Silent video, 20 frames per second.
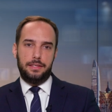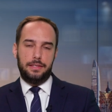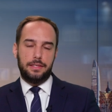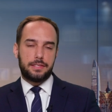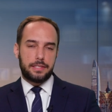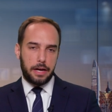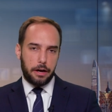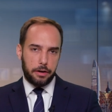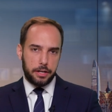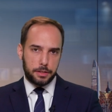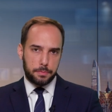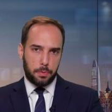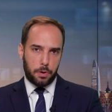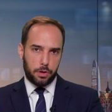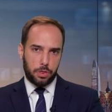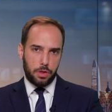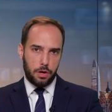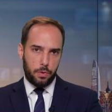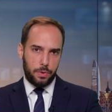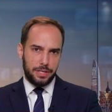The scariest
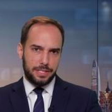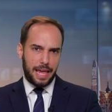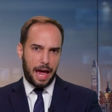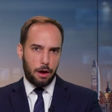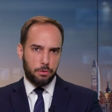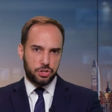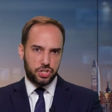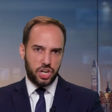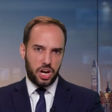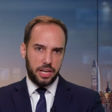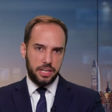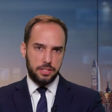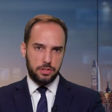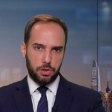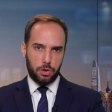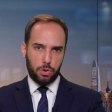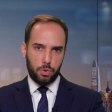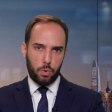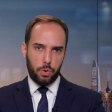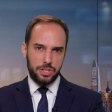part, though, is how Chinese
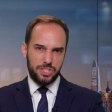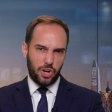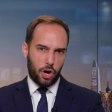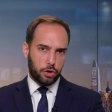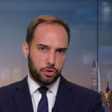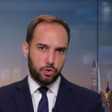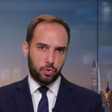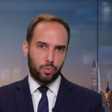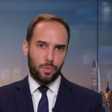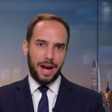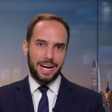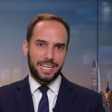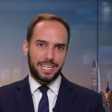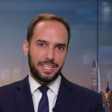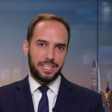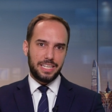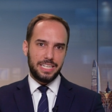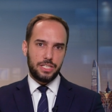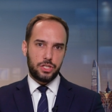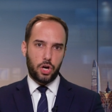authorities are
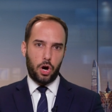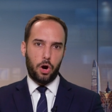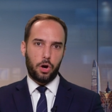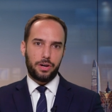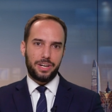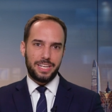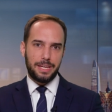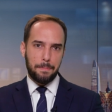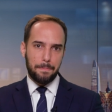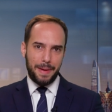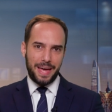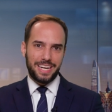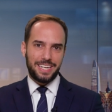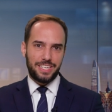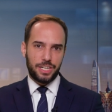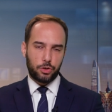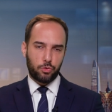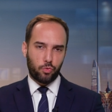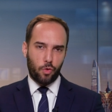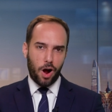directly targeting
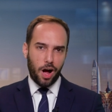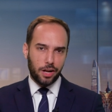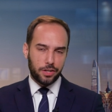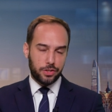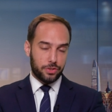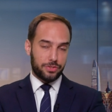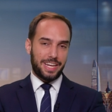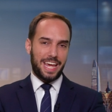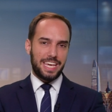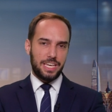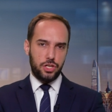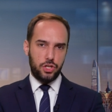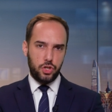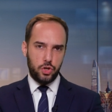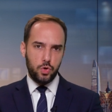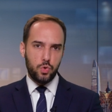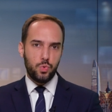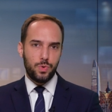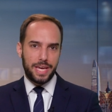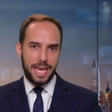Benedict Rogers,
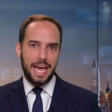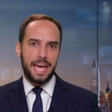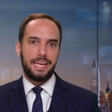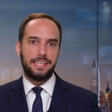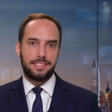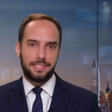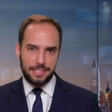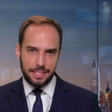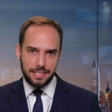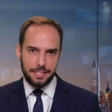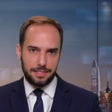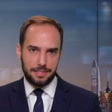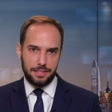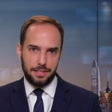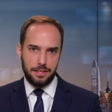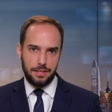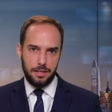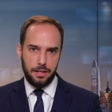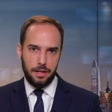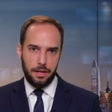a UK
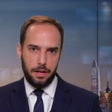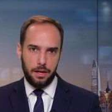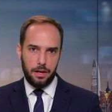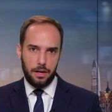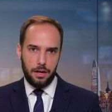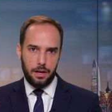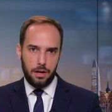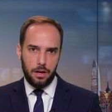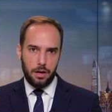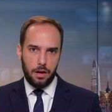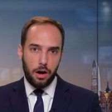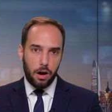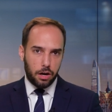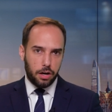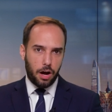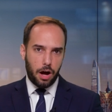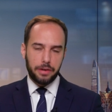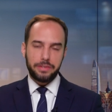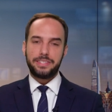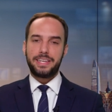citizen. Hong
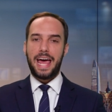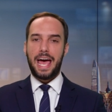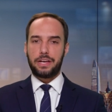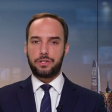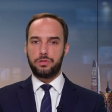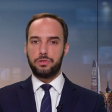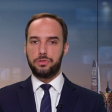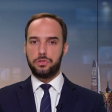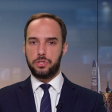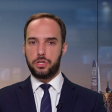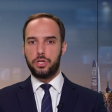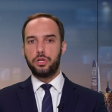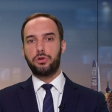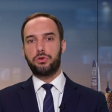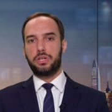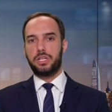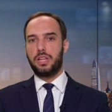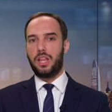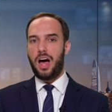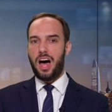Kong's national
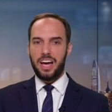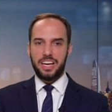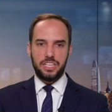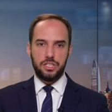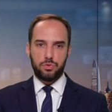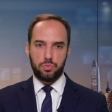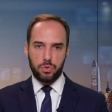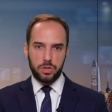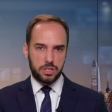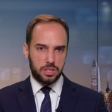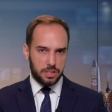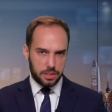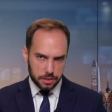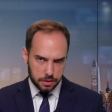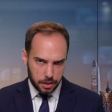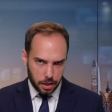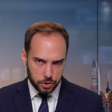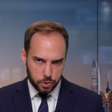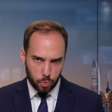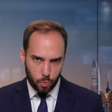security law is written in
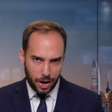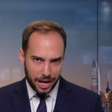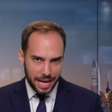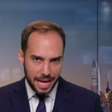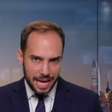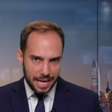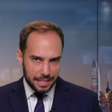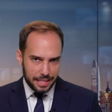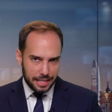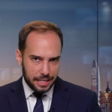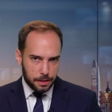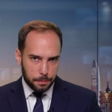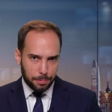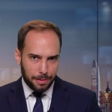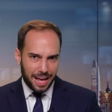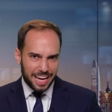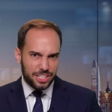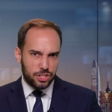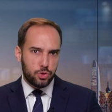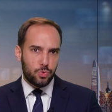such a way that it
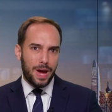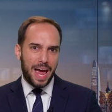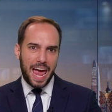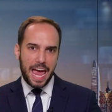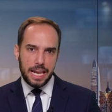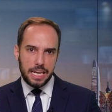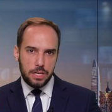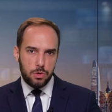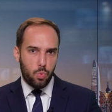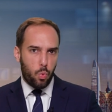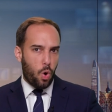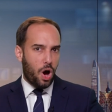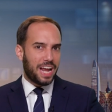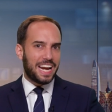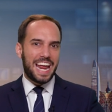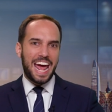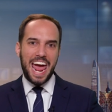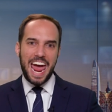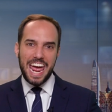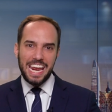applies to
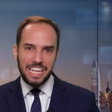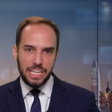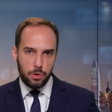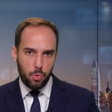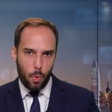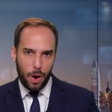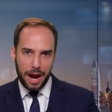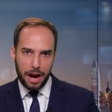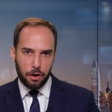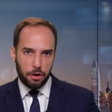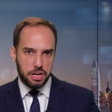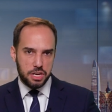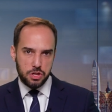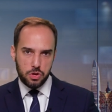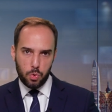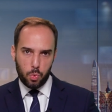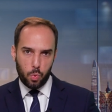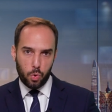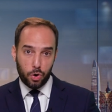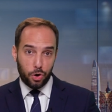anyone, anywhere in
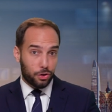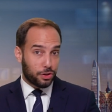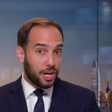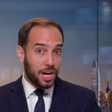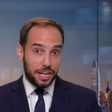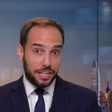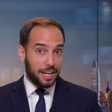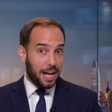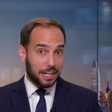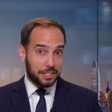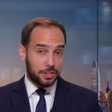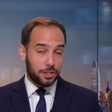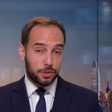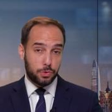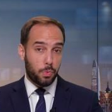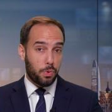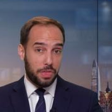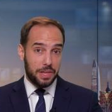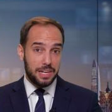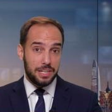the world, not
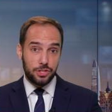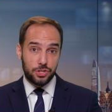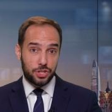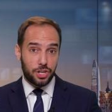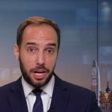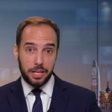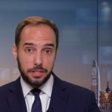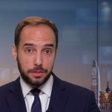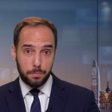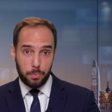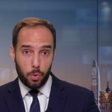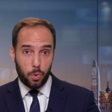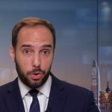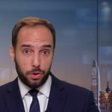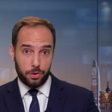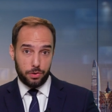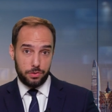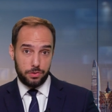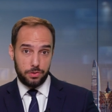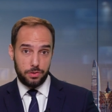just within China's
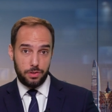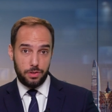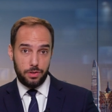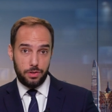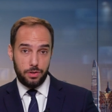borders.